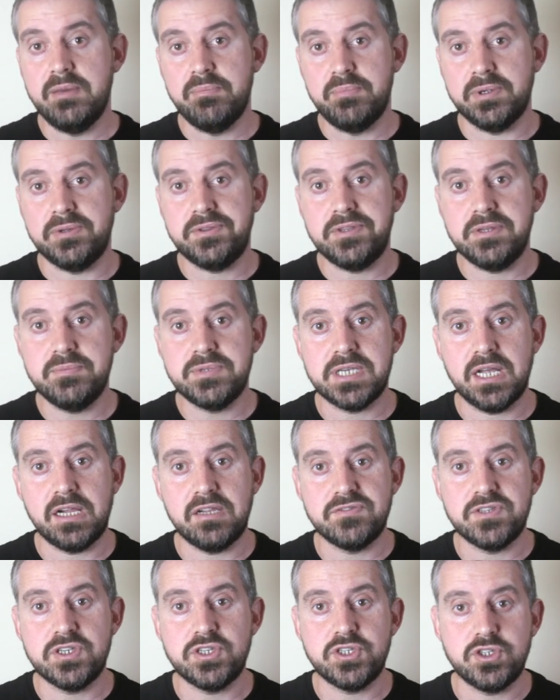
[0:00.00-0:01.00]
built
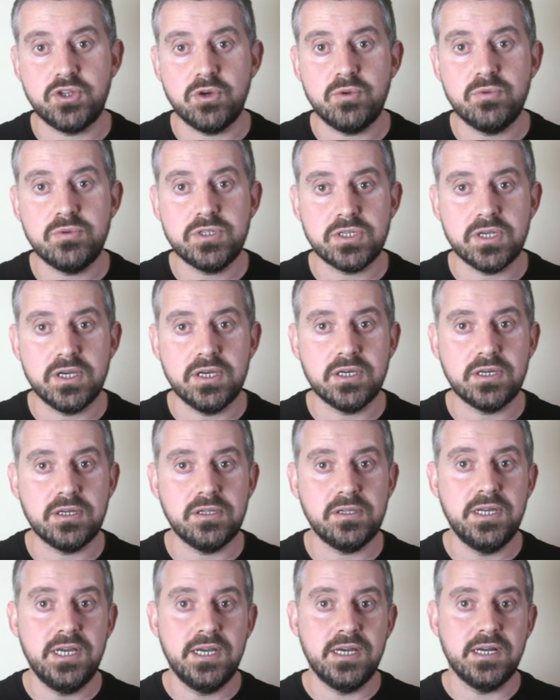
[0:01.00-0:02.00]
themselves a stone
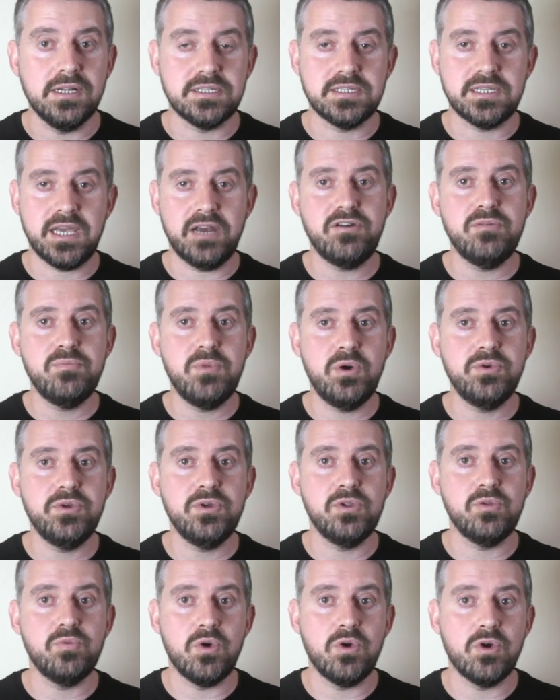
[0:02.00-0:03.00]
circle and
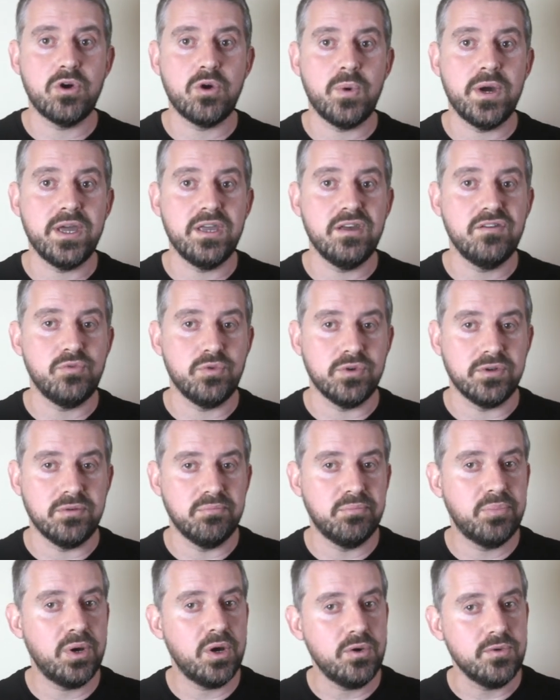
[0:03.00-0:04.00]
ceremonial walkway of
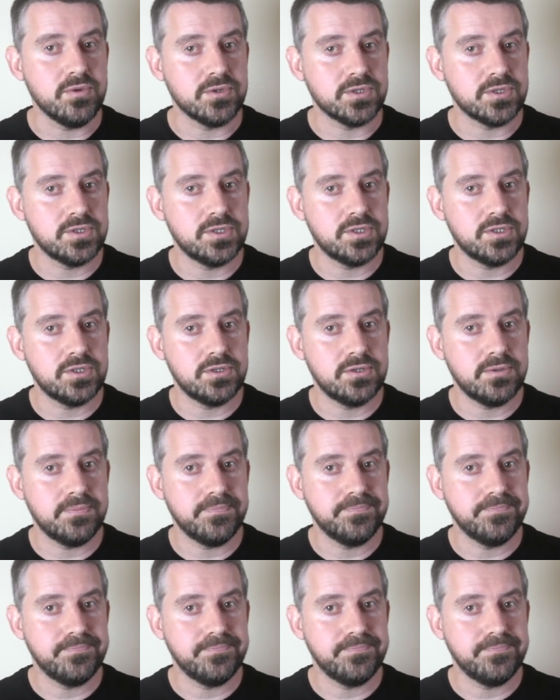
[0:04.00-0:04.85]
wooden posts.